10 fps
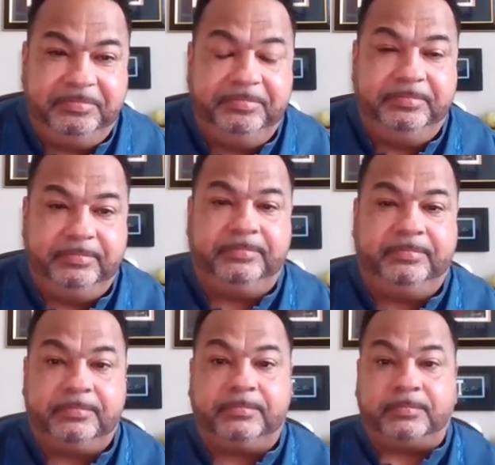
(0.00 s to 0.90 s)

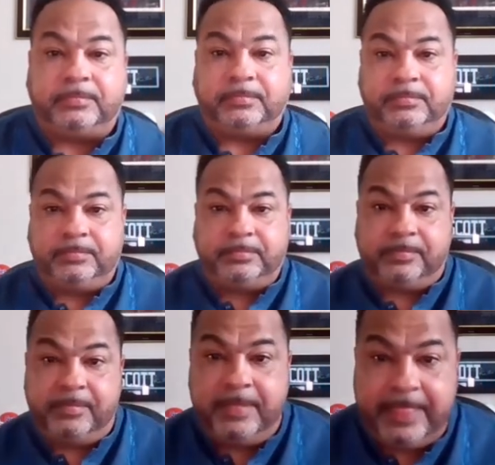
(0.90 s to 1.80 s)

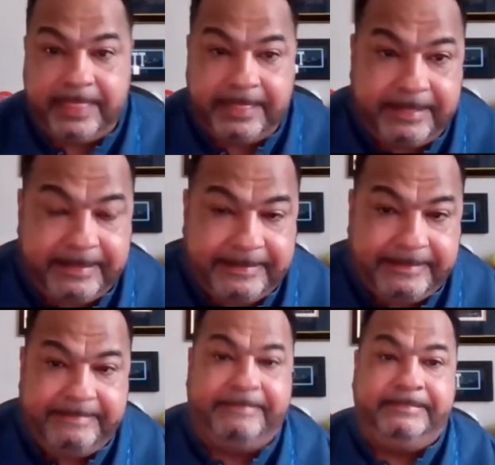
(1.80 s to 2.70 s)

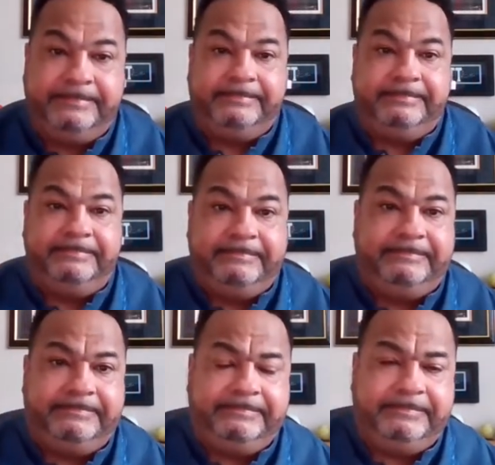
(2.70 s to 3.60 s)

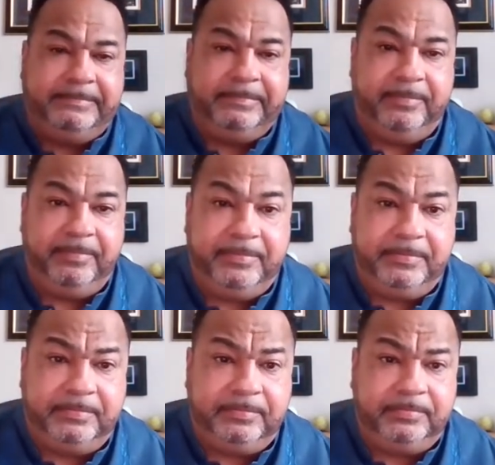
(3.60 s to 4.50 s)

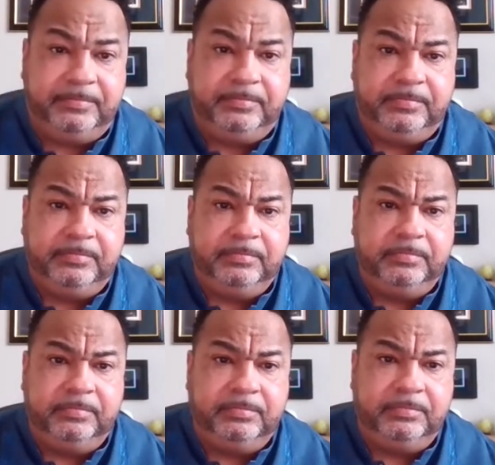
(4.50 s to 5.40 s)

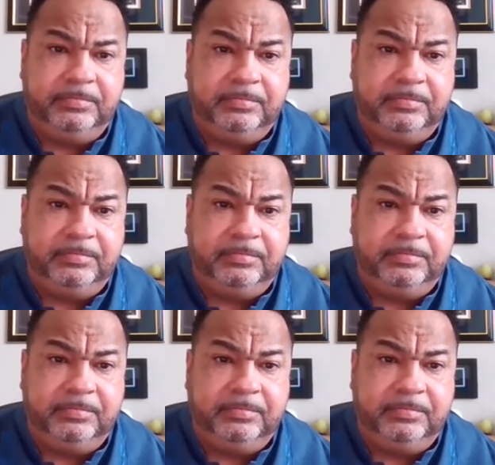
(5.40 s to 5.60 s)
(not speaking)